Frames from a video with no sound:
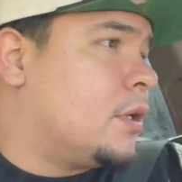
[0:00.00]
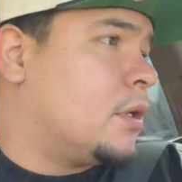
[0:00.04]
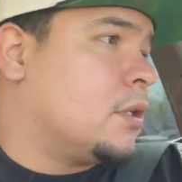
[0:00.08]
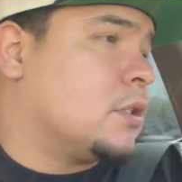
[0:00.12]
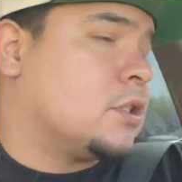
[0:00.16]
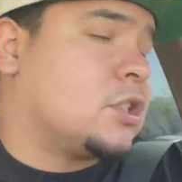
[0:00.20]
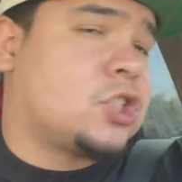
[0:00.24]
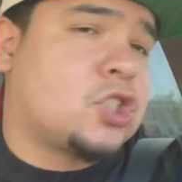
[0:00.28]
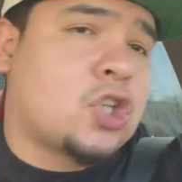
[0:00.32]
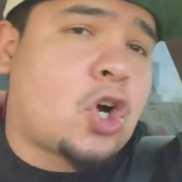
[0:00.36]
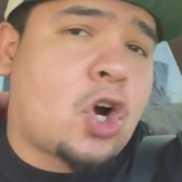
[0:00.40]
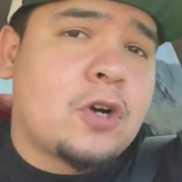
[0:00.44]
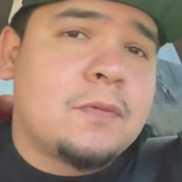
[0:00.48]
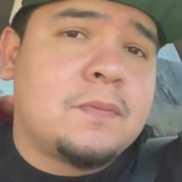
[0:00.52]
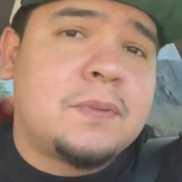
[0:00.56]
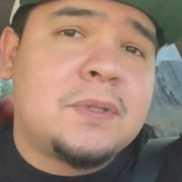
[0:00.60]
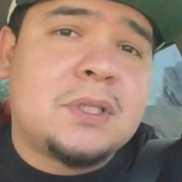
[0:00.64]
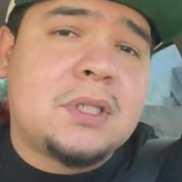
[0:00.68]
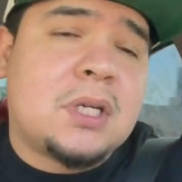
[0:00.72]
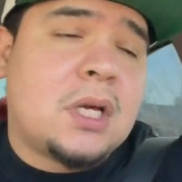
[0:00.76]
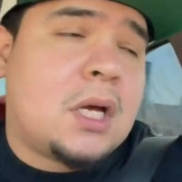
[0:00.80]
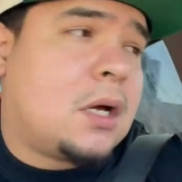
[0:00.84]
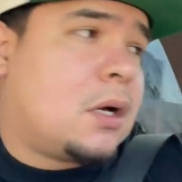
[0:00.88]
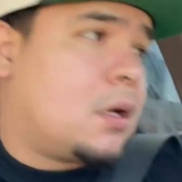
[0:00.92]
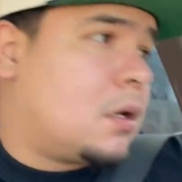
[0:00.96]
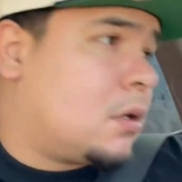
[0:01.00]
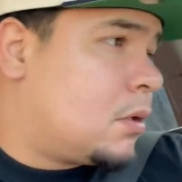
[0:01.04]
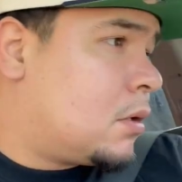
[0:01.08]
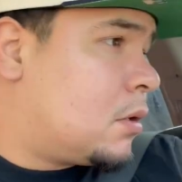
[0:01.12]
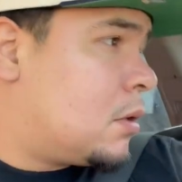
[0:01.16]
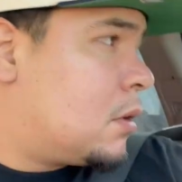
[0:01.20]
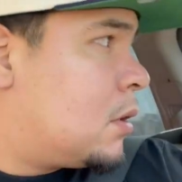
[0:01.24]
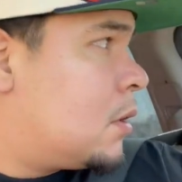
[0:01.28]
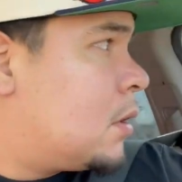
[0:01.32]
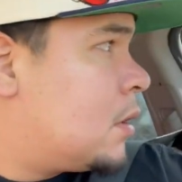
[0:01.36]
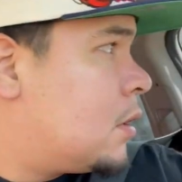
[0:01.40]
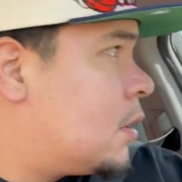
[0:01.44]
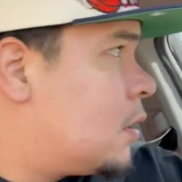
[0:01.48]
in Sharpstown.
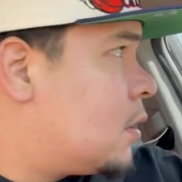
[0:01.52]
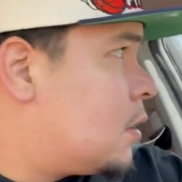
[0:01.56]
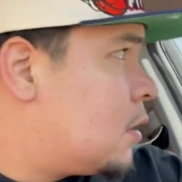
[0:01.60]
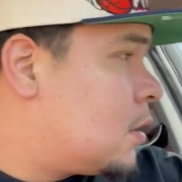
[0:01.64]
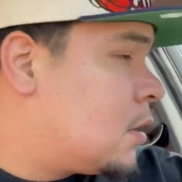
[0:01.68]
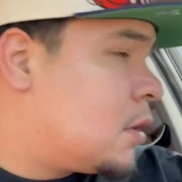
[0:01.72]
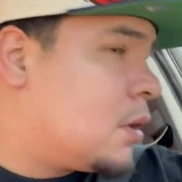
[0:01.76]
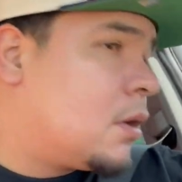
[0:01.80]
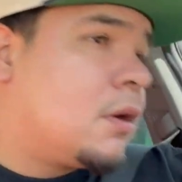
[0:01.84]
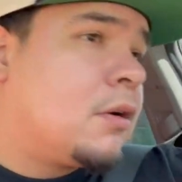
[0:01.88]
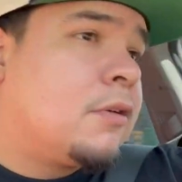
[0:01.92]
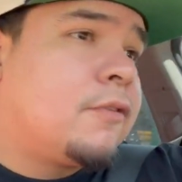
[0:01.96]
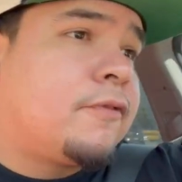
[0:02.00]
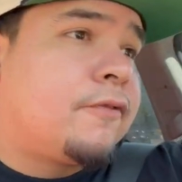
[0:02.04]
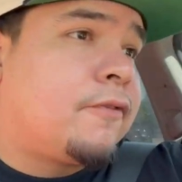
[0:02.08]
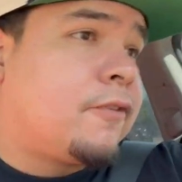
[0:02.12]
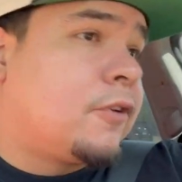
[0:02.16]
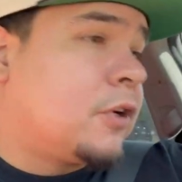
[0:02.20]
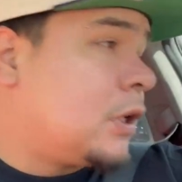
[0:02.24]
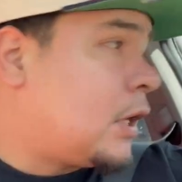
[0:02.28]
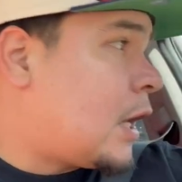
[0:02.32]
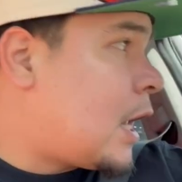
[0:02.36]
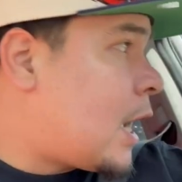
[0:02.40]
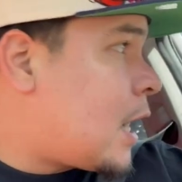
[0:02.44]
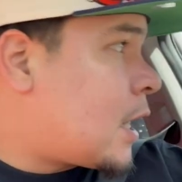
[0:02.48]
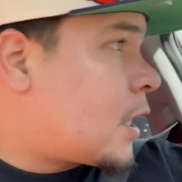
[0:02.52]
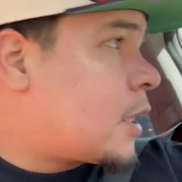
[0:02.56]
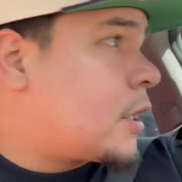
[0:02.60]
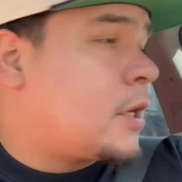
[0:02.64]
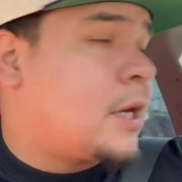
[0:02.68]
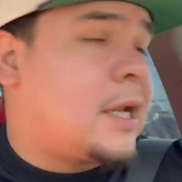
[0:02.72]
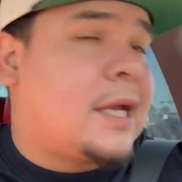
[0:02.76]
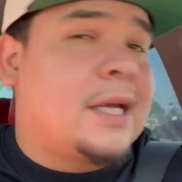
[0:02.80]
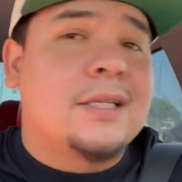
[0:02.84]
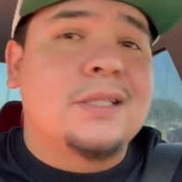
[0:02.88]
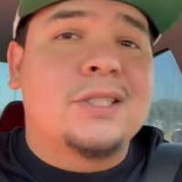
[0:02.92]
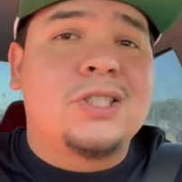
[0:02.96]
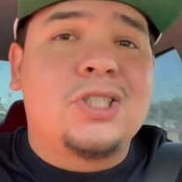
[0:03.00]
Foot Locker
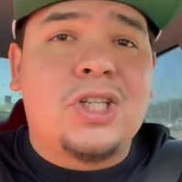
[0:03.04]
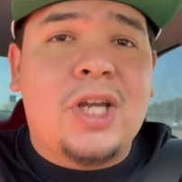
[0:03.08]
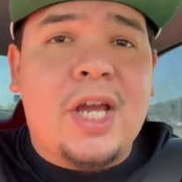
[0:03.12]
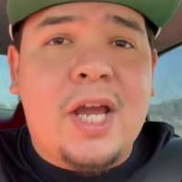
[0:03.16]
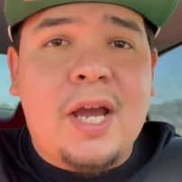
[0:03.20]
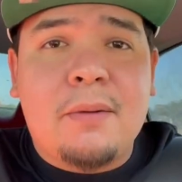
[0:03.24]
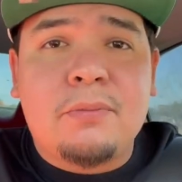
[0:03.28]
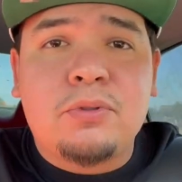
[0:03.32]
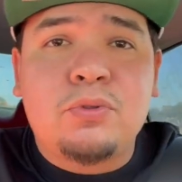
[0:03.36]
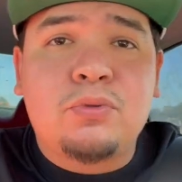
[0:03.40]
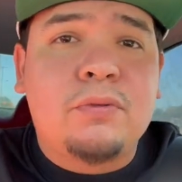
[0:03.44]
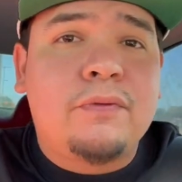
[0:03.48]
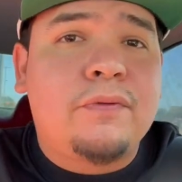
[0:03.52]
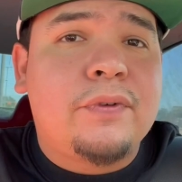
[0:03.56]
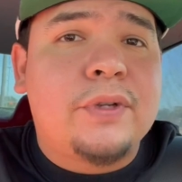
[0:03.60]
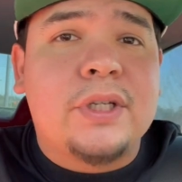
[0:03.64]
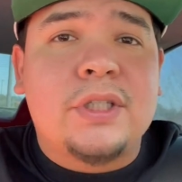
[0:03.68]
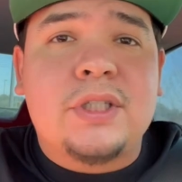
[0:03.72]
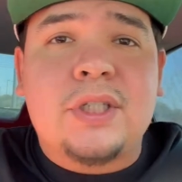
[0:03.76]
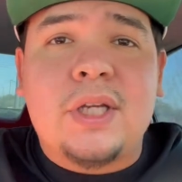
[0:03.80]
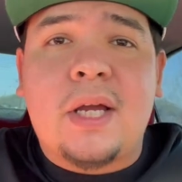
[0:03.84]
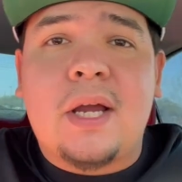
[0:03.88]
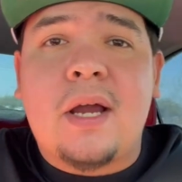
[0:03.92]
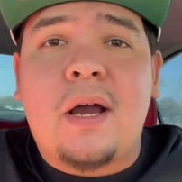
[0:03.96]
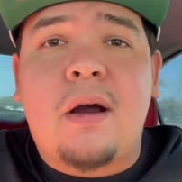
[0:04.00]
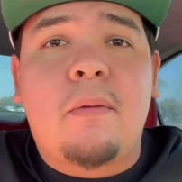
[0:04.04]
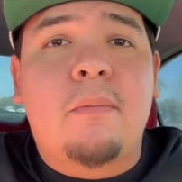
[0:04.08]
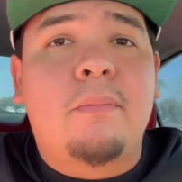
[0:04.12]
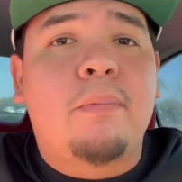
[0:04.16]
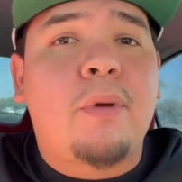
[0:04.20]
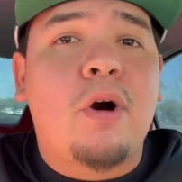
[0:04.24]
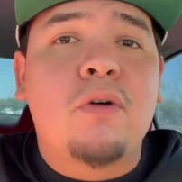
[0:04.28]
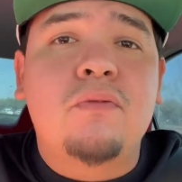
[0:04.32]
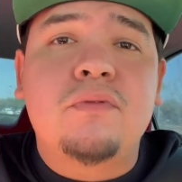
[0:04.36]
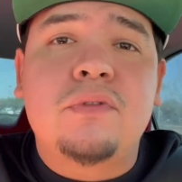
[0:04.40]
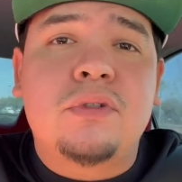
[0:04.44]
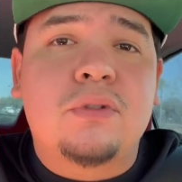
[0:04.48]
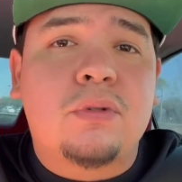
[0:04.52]
and Champs. We finna check out
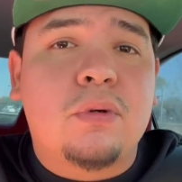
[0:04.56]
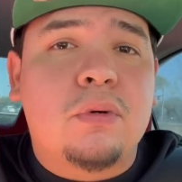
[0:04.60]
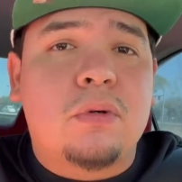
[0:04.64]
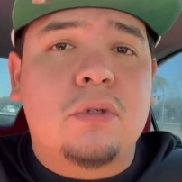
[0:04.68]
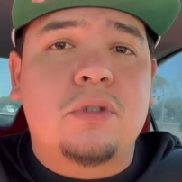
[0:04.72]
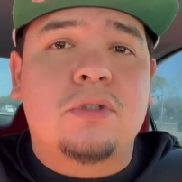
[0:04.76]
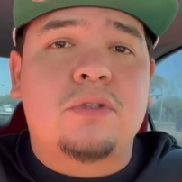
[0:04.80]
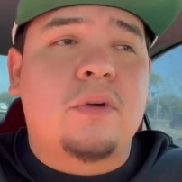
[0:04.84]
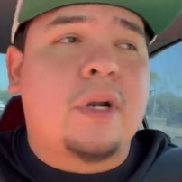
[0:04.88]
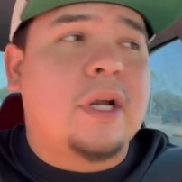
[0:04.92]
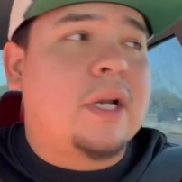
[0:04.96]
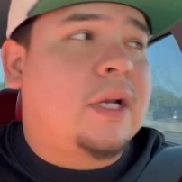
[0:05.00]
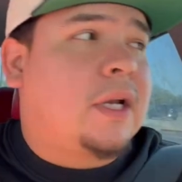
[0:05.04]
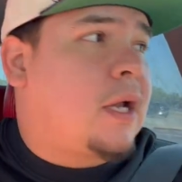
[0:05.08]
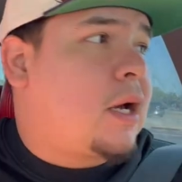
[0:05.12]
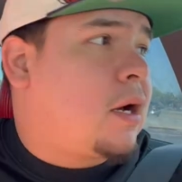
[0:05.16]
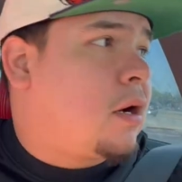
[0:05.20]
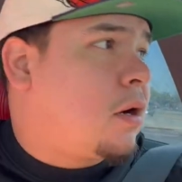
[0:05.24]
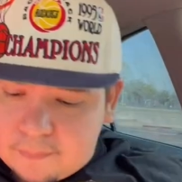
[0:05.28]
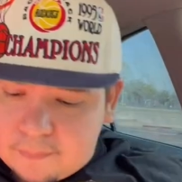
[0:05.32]
both stores right now.